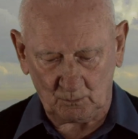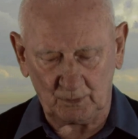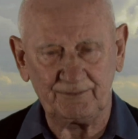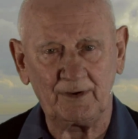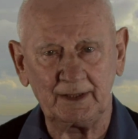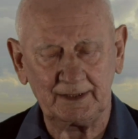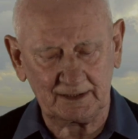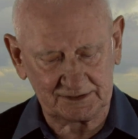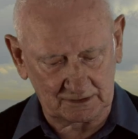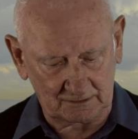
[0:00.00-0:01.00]
we find
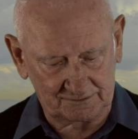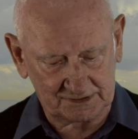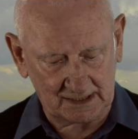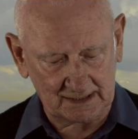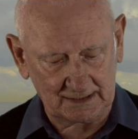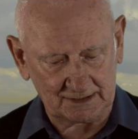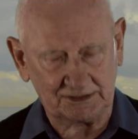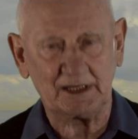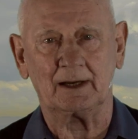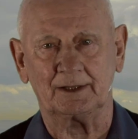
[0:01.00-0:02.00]
ourselves
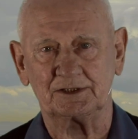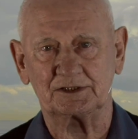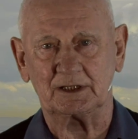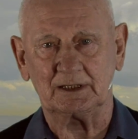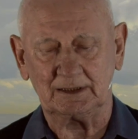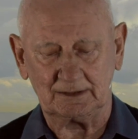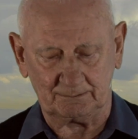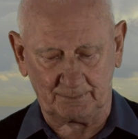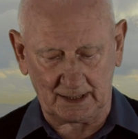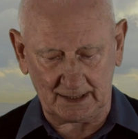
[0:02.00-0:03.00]
challenged
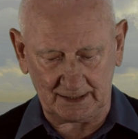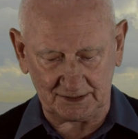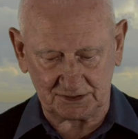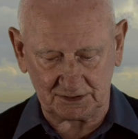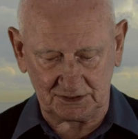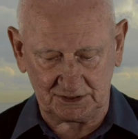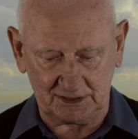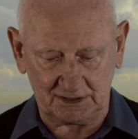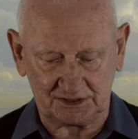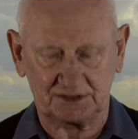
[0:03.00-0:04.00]
by its
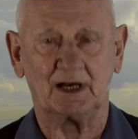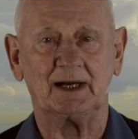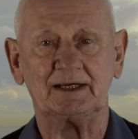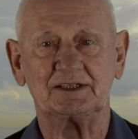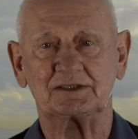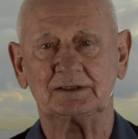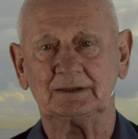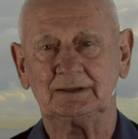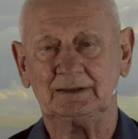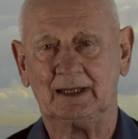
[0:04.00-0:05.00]
sheer size
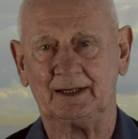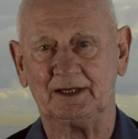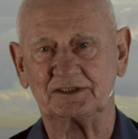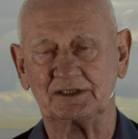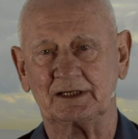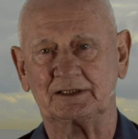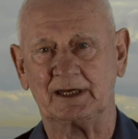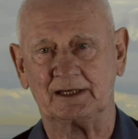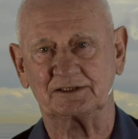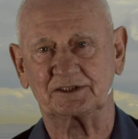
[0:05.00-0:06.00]
and its
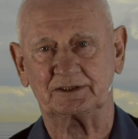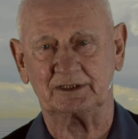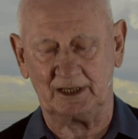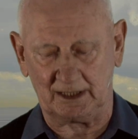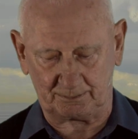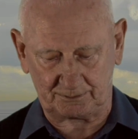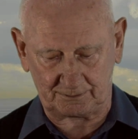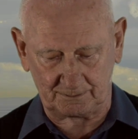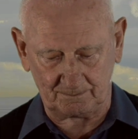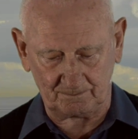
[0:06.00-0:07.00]
intense
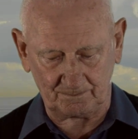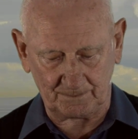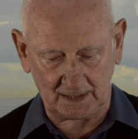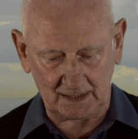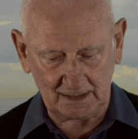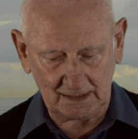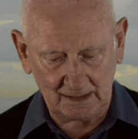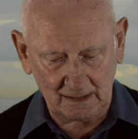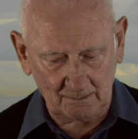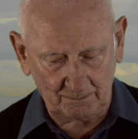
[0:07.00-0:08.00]
depth.
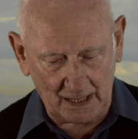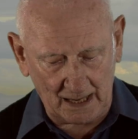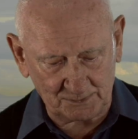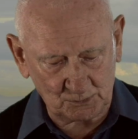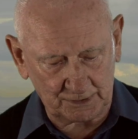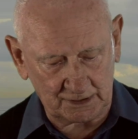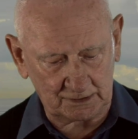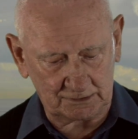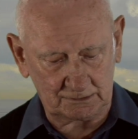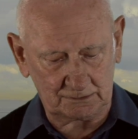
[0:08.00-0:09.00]
Perhaps we can
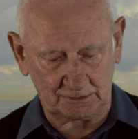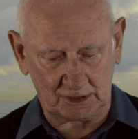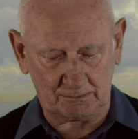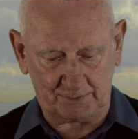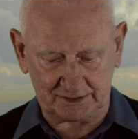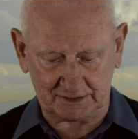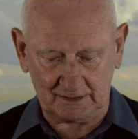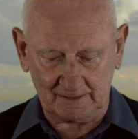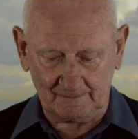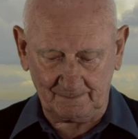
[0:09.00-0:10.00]
do no
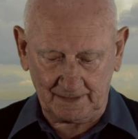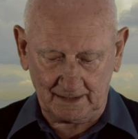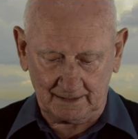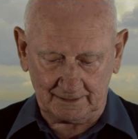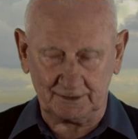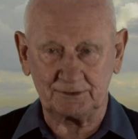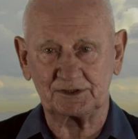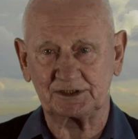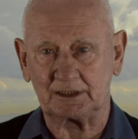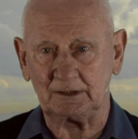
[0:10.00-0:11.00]
better than to
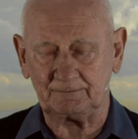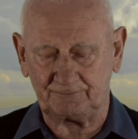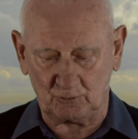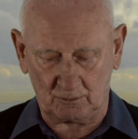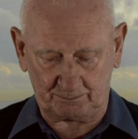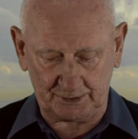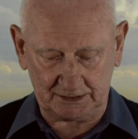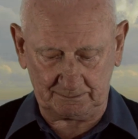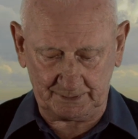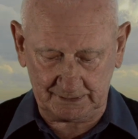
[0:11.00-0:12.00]
settle for
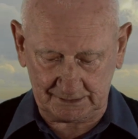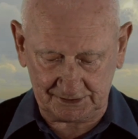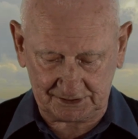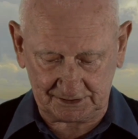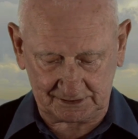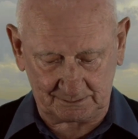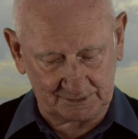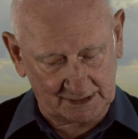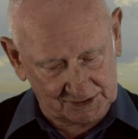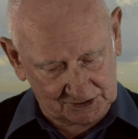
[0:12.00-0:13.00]
Peter Byrne's
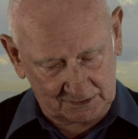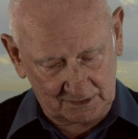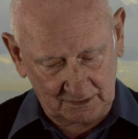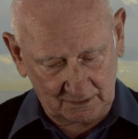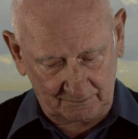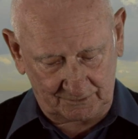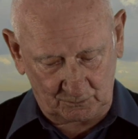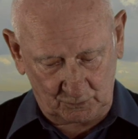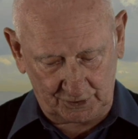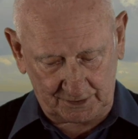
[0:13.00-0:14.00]
summation of the
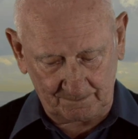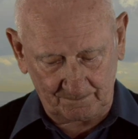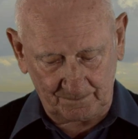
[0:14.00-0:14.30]
work